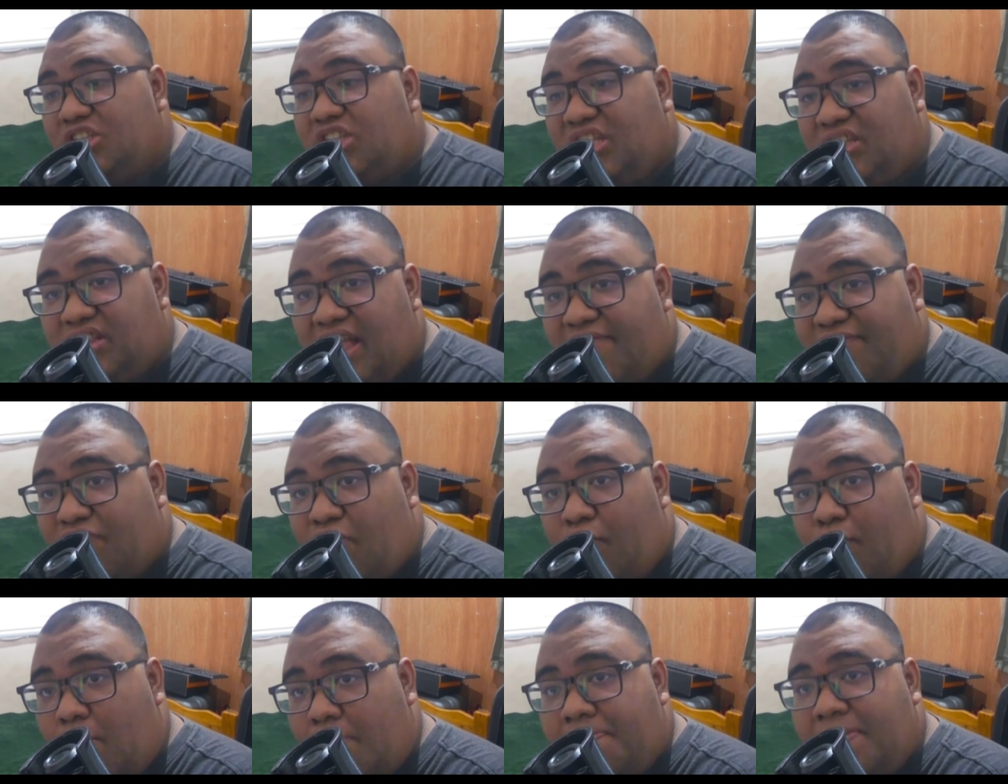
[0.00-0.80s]
eat
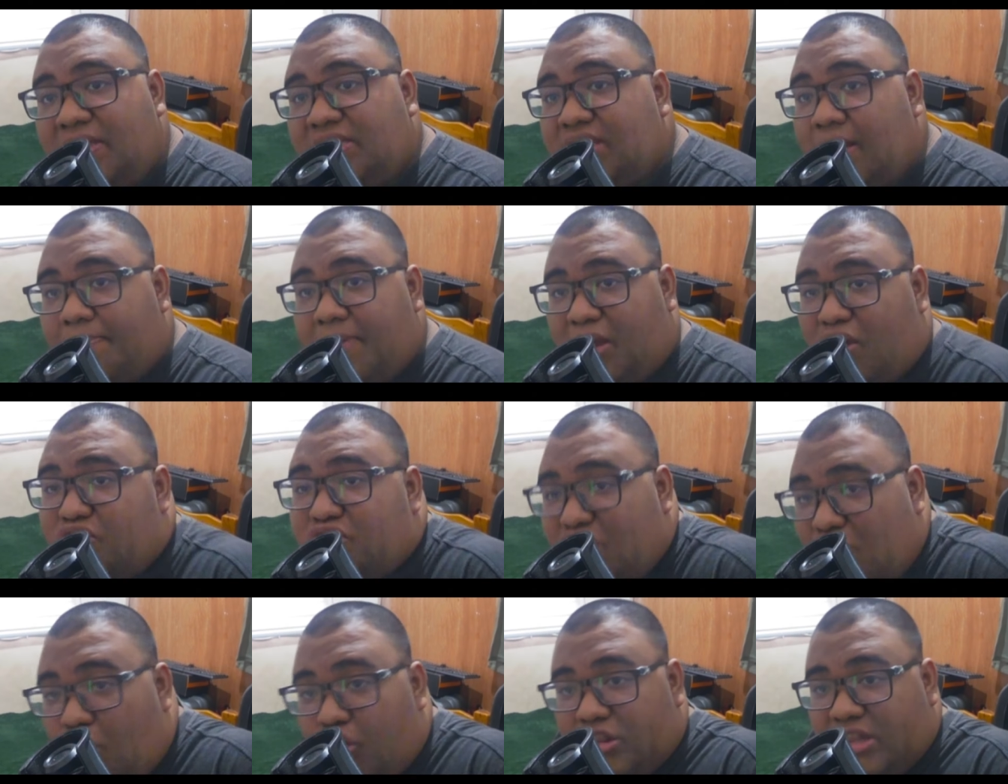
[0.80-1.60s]
leftover pizza because
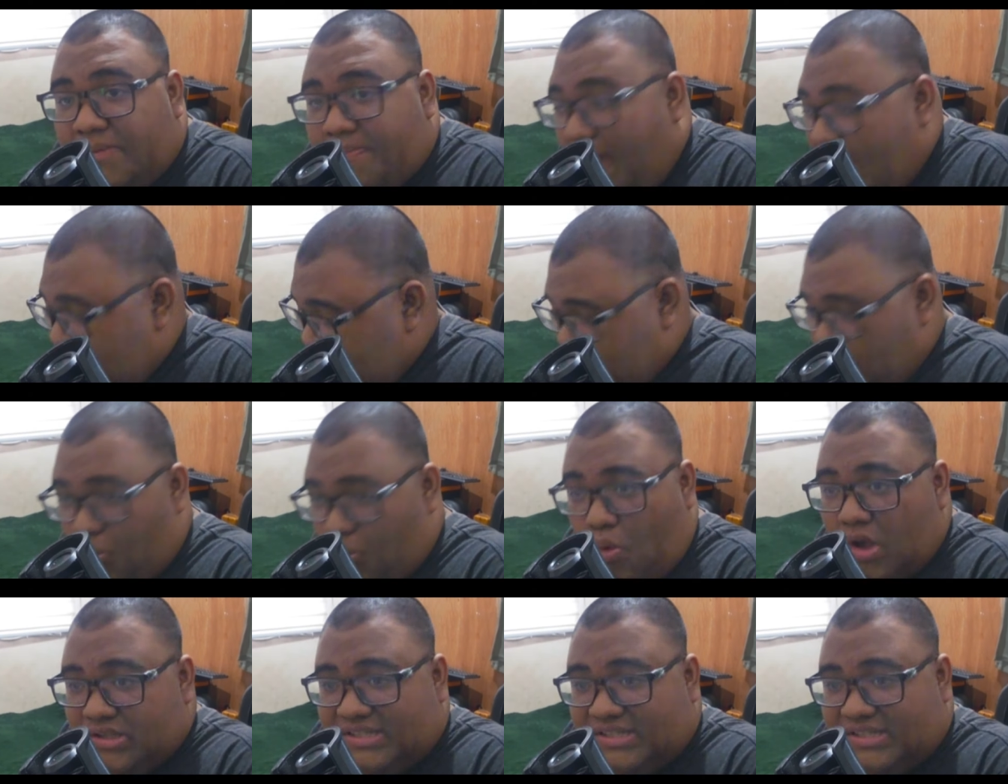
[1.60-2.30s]
she only buys the one